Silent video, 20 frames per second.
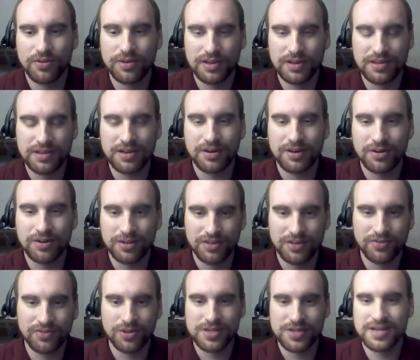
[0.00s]
in the early
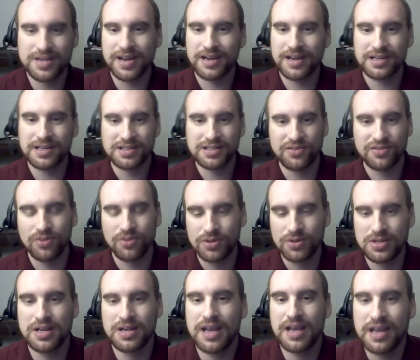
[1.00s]
1490s, the
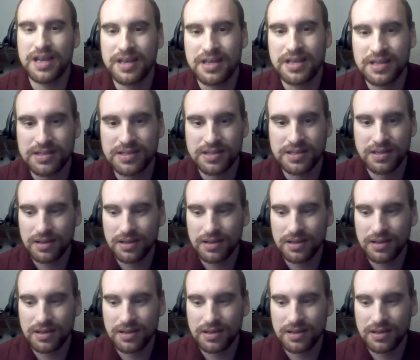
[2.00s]
1480s,